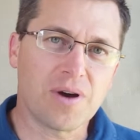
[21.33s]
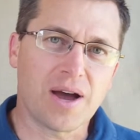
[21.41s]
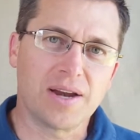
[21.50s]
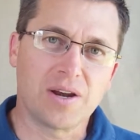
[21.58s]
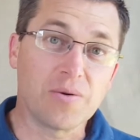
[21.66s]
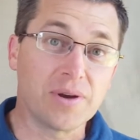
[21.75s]

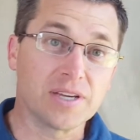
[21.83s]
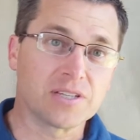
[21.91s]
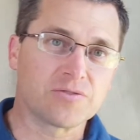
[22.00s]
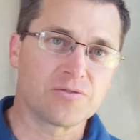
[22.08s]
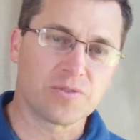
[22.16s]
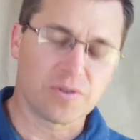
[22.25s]
I know it
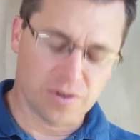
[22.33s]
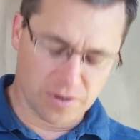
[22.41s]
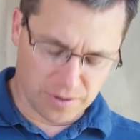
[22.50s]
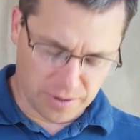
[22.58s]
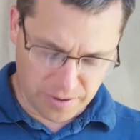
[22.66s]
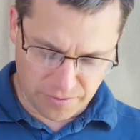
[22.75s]
is
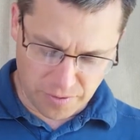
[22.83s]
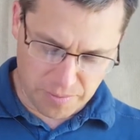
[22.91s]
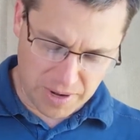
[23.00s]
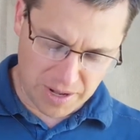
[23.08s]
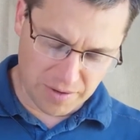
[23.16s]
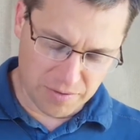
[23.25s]
for, for
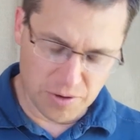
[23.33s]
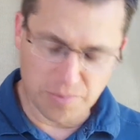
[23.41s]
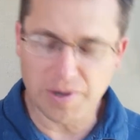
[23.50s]
many of you